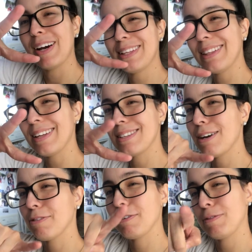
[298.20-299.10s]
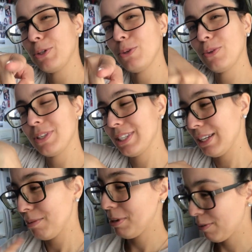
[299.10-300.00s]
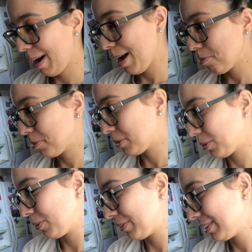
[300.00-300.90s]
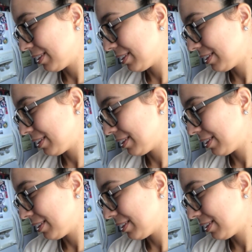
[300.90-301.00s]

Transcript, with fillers: I think that's enough of you seeing me rap, so.